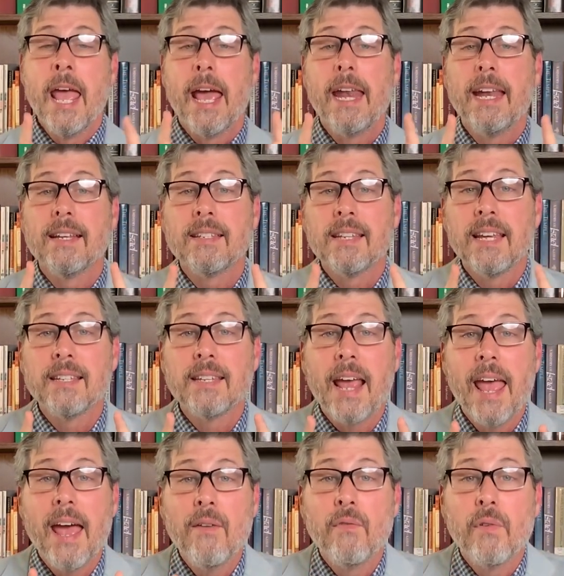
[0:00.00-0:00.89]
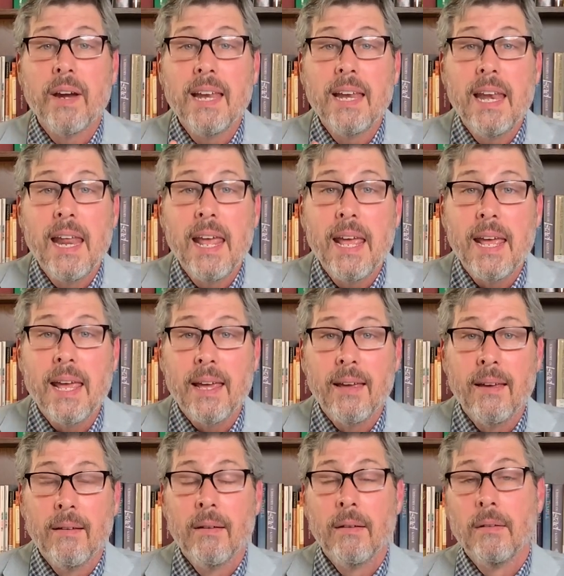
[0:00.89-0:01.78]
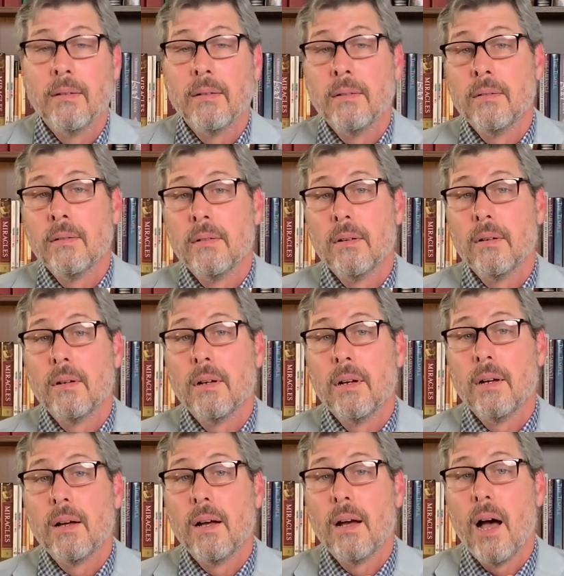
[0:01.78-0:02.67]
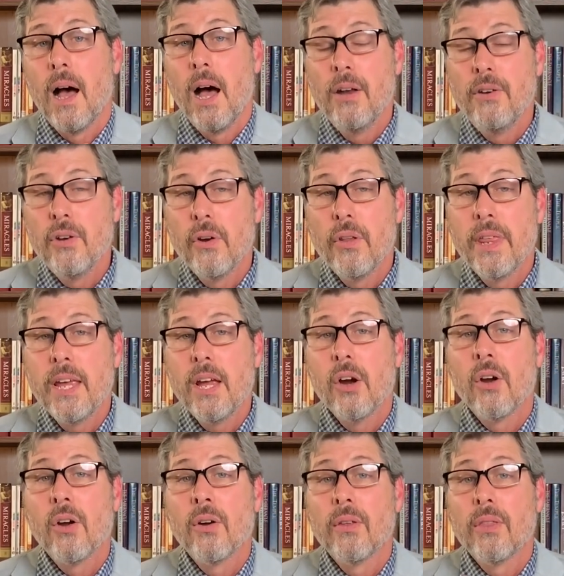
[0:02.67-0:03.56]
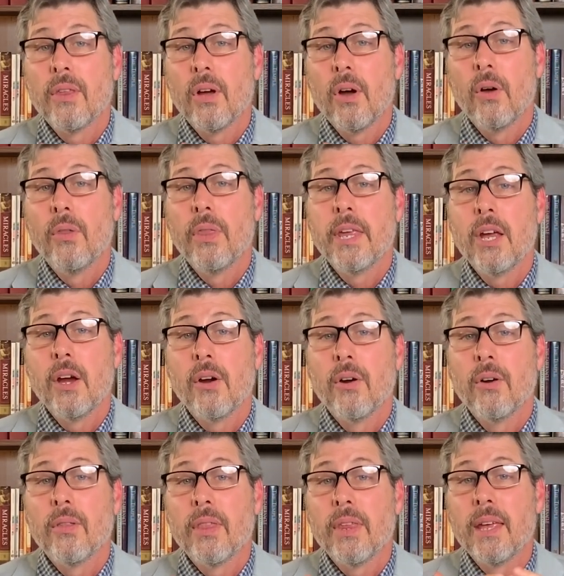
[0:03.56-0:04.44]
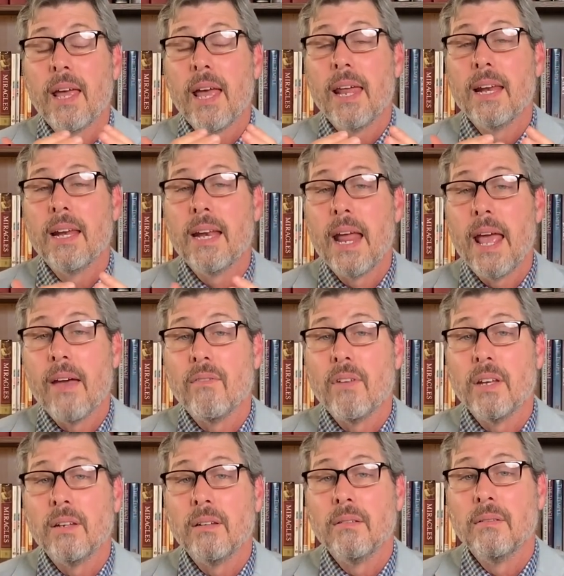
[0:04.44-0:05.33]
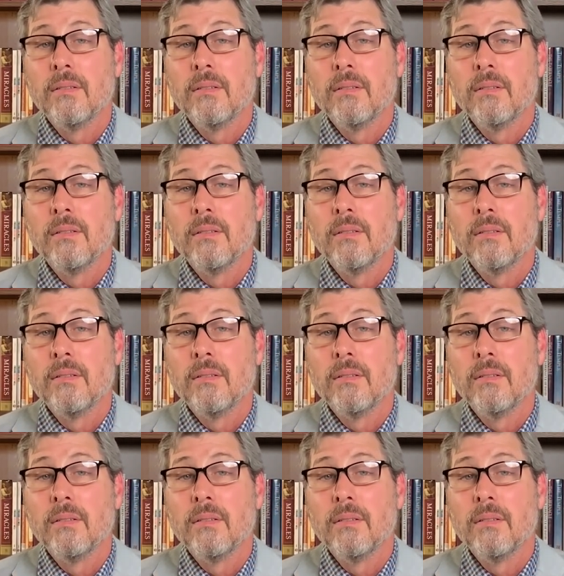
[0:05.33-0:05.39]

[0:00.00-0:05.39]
And it says every knee under the earth, on the earth, and in heaven,